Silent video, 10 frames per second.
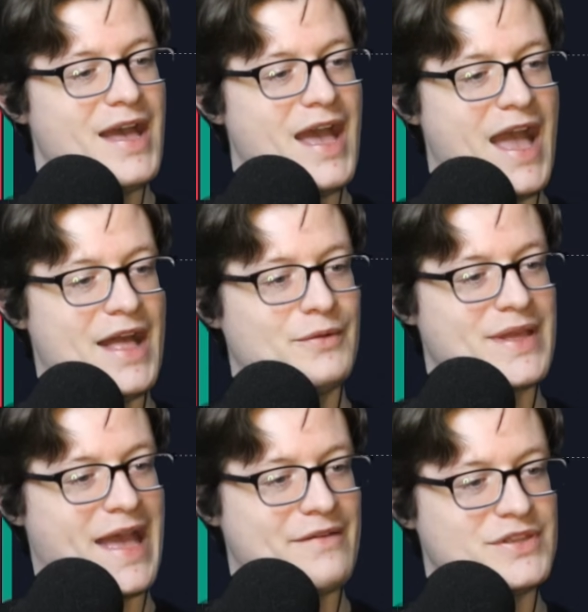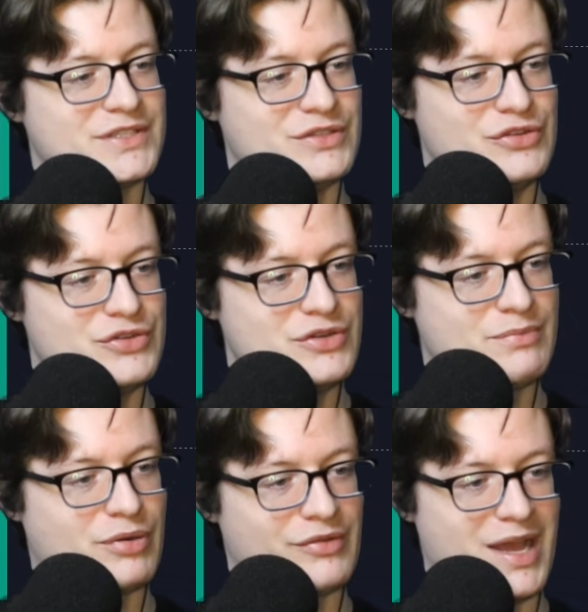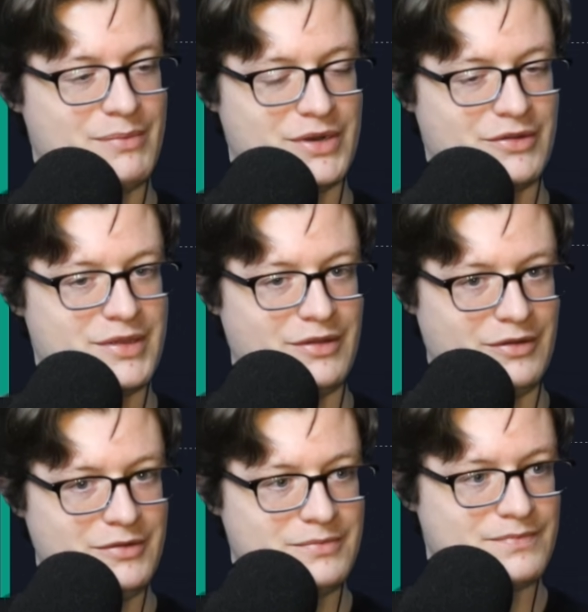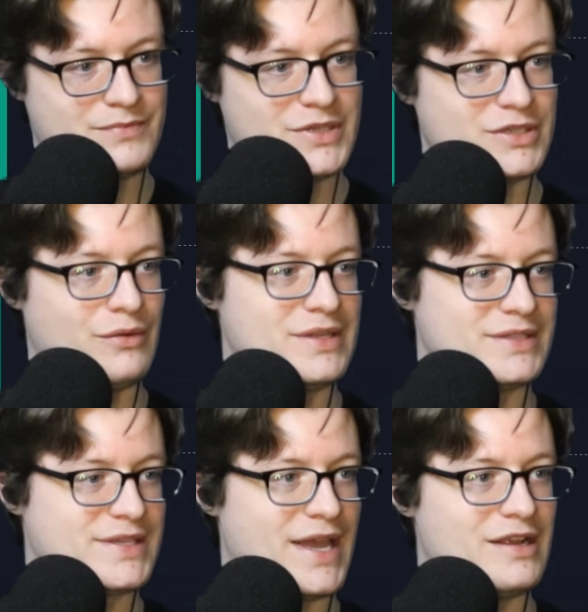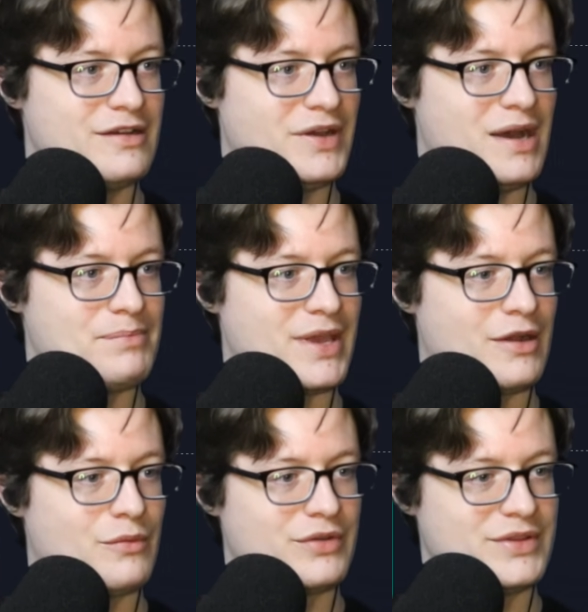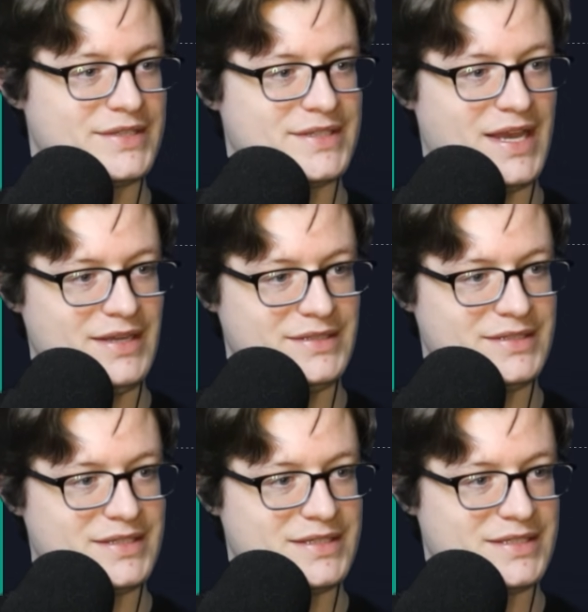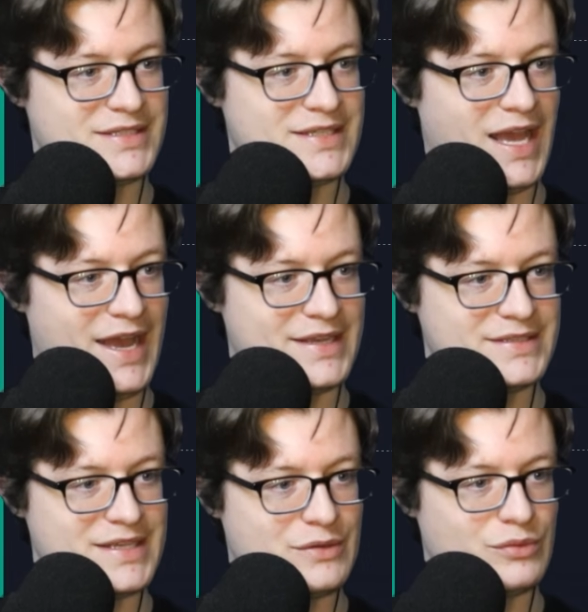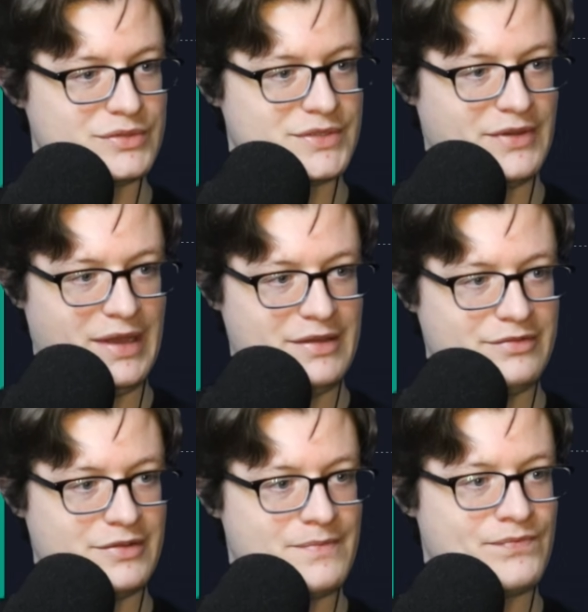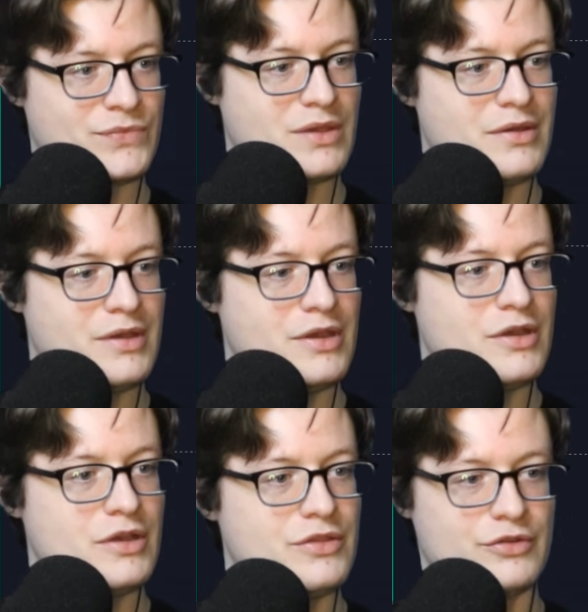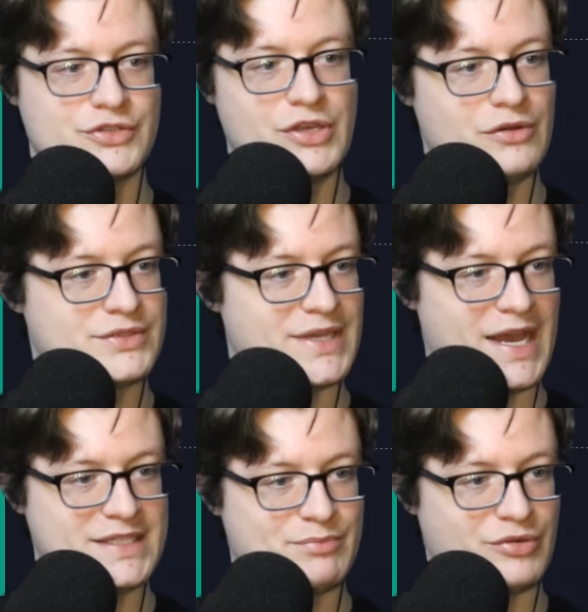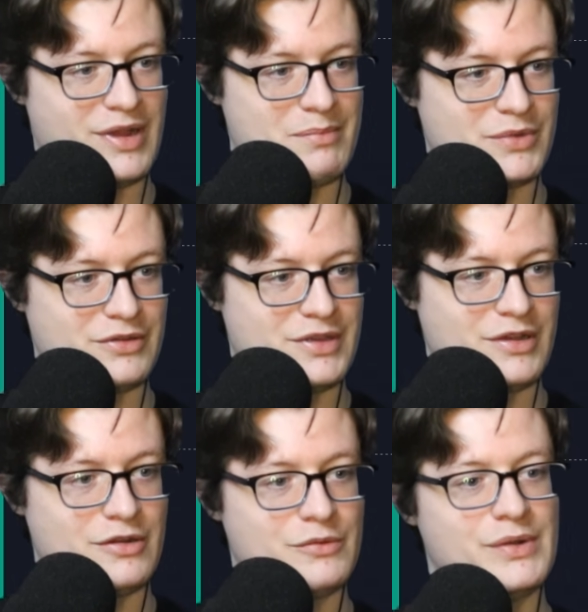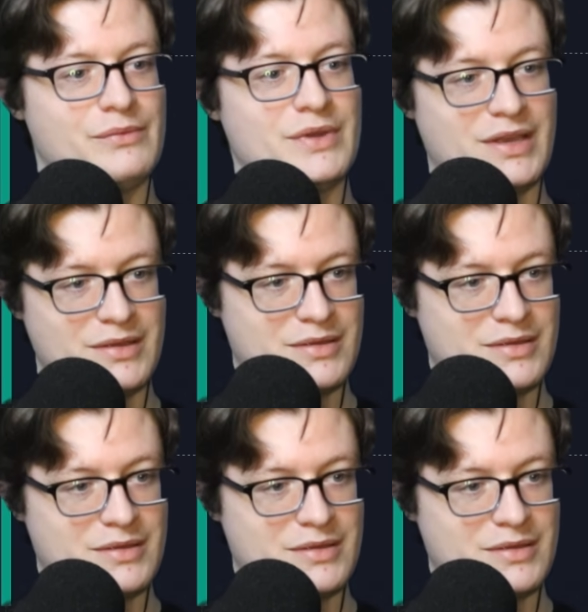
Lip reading: And we have this new parameter here. So instead of up here where this says size equals 5, there's no size parameter here when we